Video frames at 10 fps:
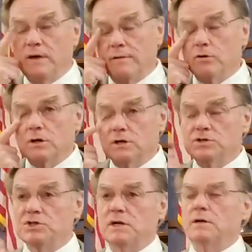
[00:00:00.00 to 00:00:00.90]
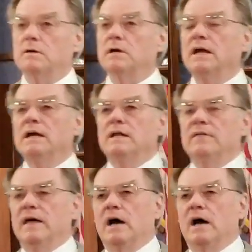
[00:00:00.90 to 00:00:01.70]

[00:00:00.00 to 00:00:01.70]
ever considered that,